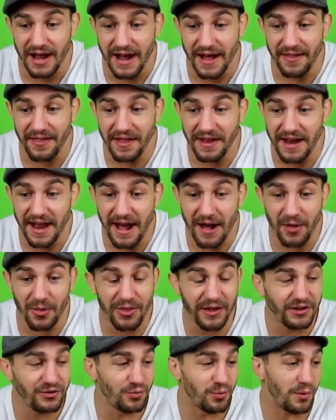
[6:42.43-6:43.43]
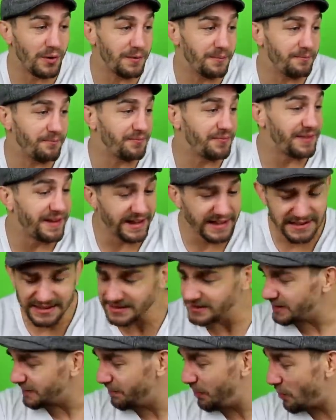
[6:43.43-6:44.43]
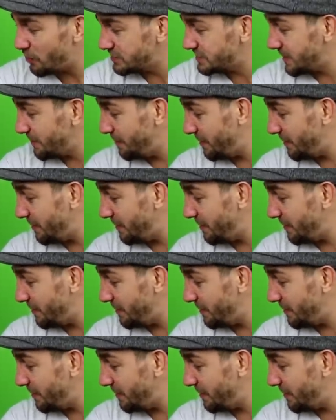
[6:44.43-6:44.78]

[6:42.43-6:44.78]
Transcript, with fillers: And then now this one. This is supposed to